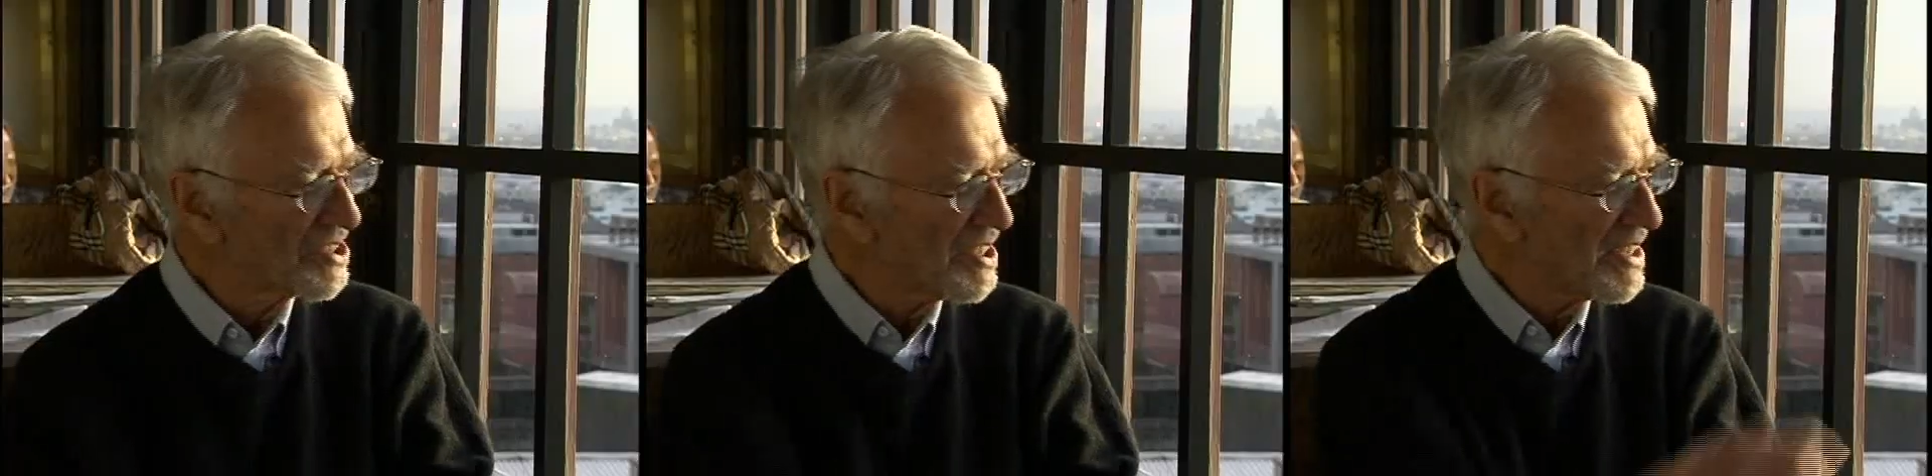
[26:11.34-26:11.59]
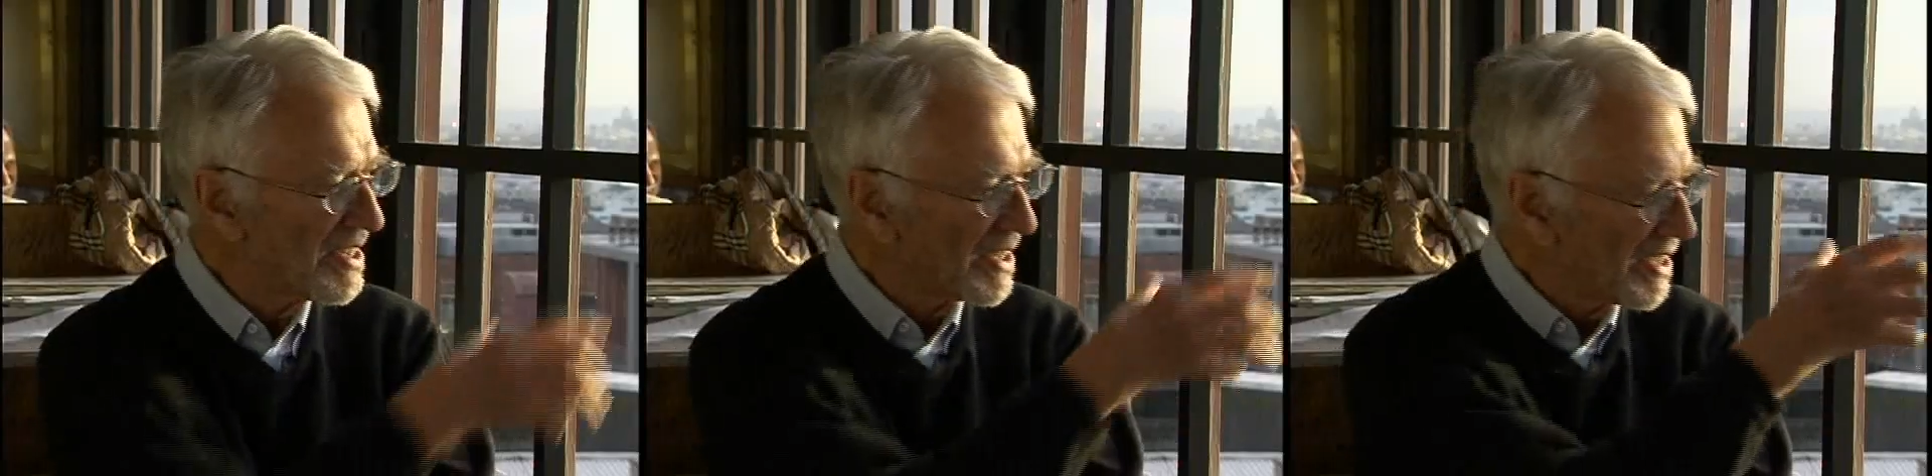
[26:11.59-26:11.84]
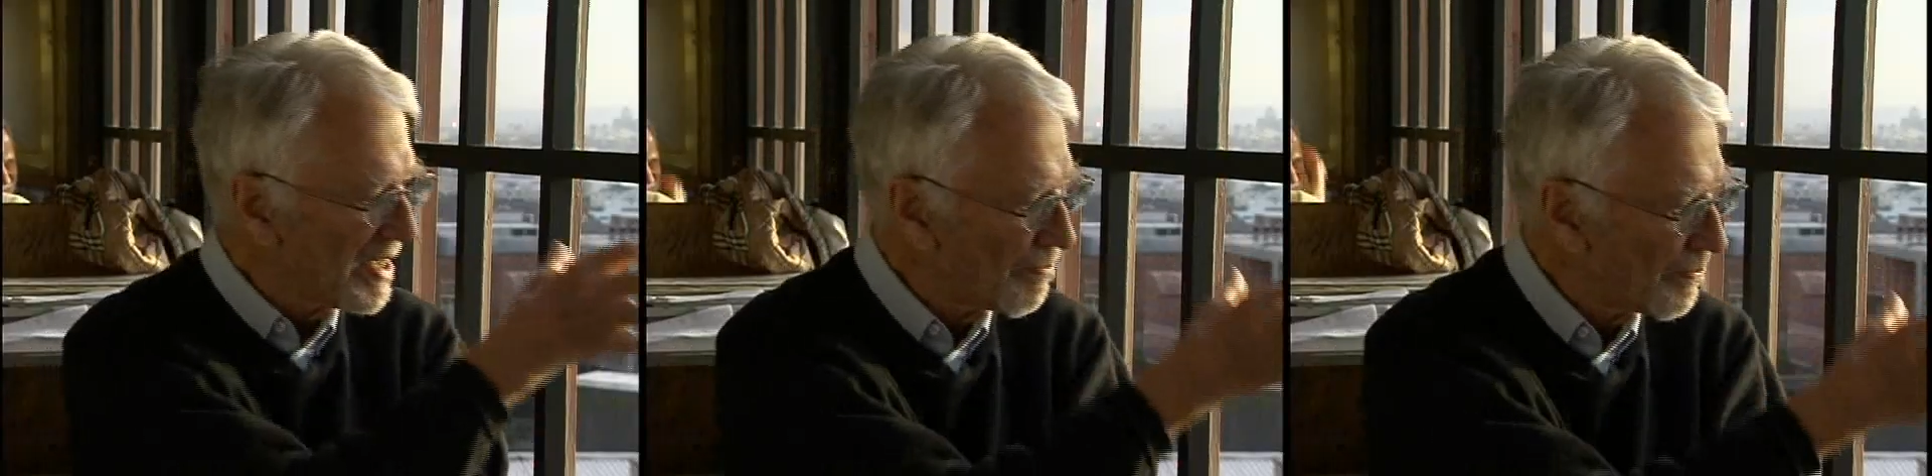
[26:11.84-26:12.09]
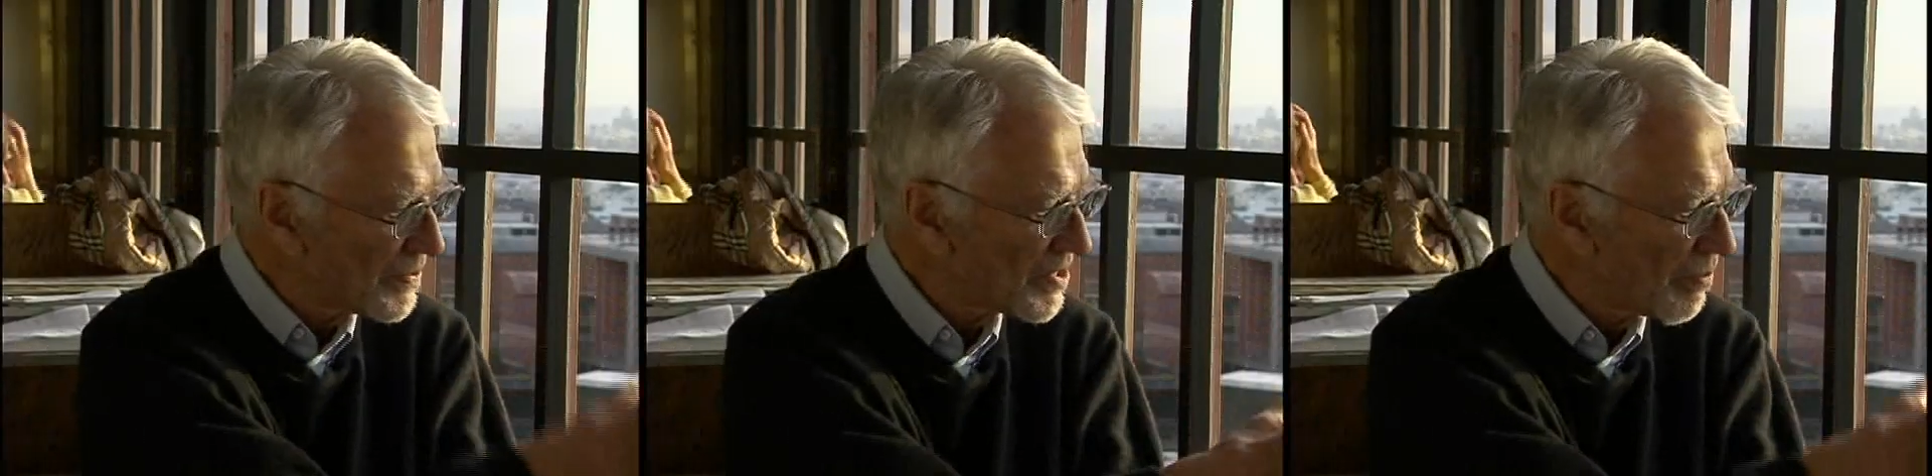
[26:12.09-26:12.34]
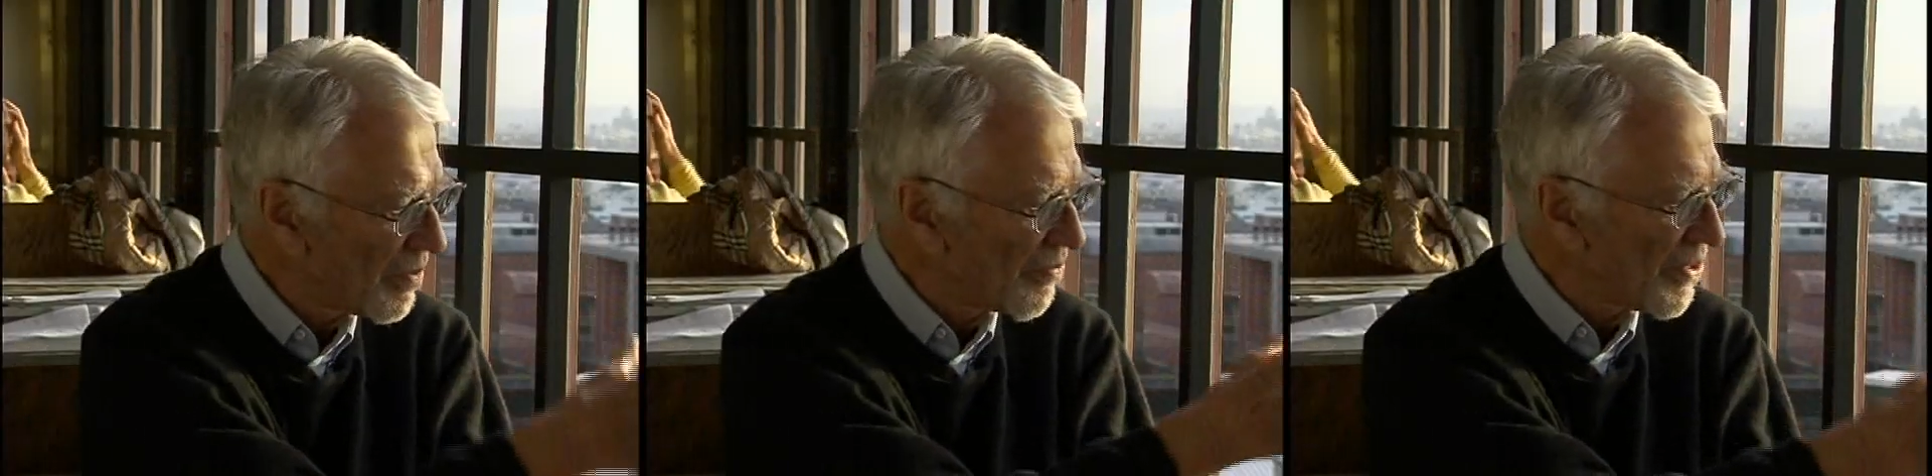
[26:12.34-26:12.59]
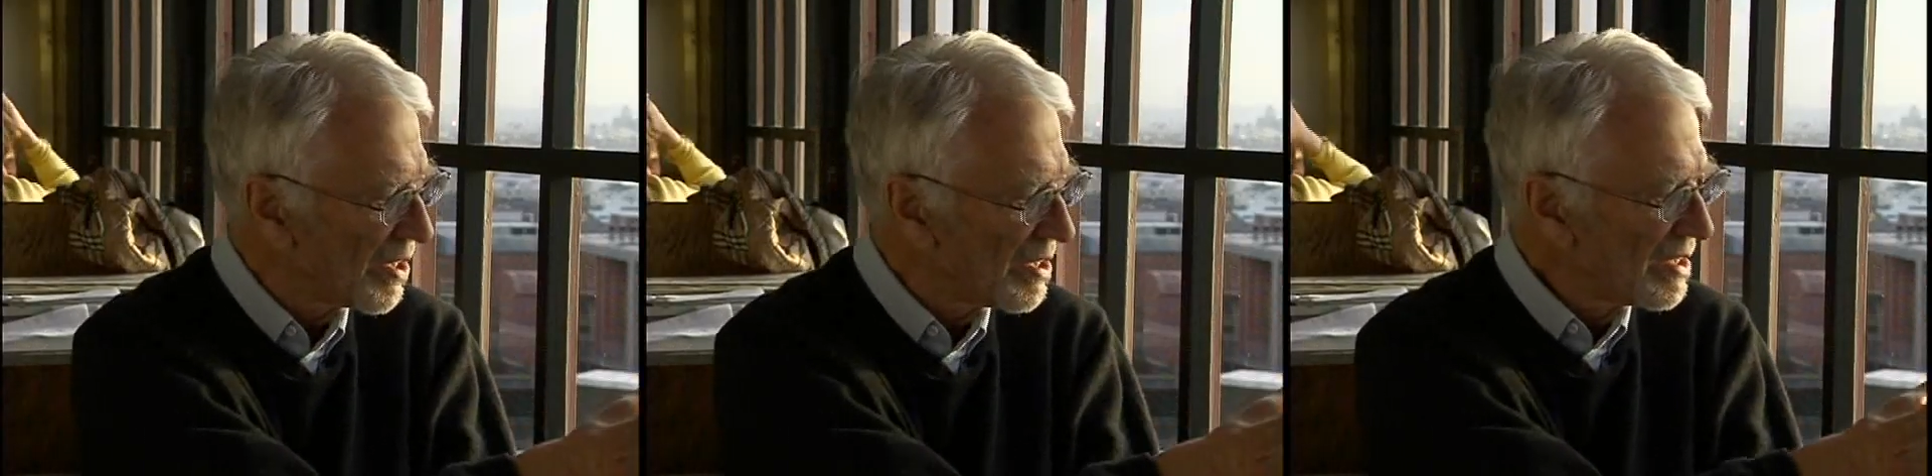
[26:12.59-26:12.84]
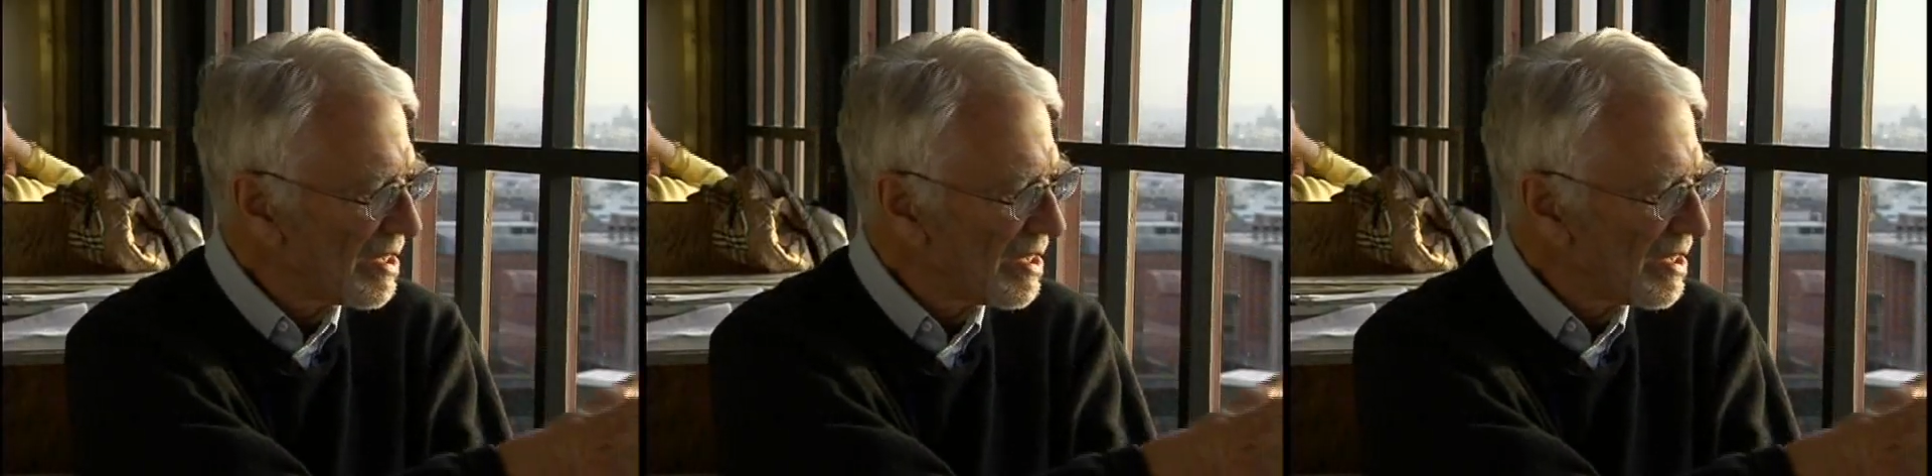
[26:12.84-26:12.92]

the city to keep some of the